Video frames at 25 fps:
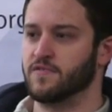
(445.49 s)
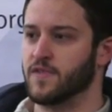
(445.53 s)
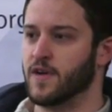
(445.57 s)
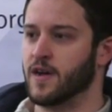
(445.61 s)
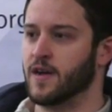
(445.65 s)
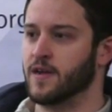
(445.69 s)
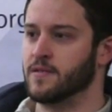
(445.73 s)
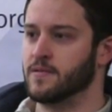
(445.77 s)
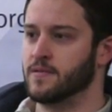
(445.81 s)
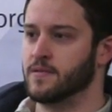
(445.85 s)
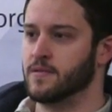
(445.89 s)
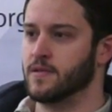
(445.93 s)

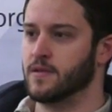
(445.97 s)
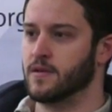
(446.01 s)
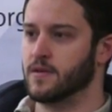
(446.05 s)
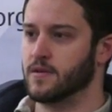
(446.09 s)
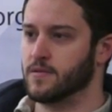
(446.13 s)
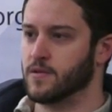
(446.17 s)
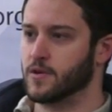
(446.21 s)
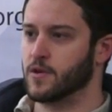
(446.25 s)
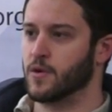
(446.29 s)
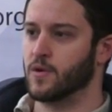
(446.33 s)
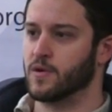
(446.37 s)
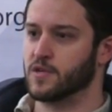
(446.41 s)
find
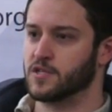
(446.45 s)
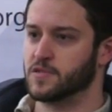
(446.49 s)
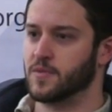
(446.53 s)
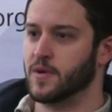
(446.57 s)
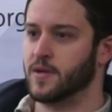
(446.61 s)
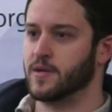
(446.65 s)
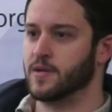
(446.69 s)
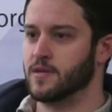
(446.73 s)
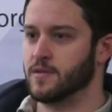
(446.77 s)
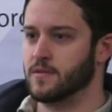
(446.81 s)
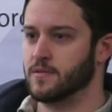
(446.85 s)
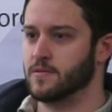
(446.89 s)
the, the
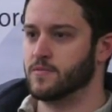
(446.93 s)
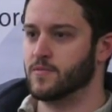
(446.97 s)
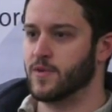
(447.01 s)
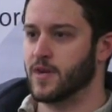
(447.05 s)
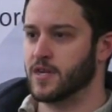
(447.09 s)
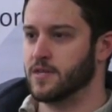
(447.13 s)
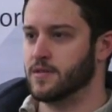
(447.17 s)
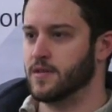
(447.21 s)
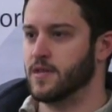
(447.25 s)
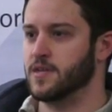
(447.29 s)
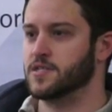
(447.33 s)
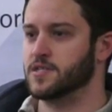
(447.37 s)
corresponding
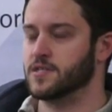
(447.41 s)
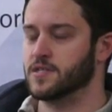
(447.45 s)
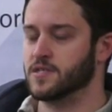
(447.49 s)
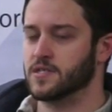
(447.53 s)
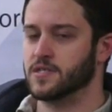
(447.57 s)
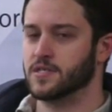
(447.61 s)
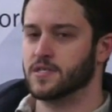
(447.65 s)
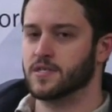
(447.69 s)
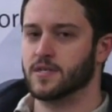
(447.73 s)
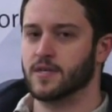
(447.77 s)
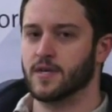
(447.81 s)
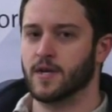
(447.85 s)

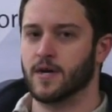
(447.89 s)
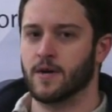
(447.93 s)
regulations.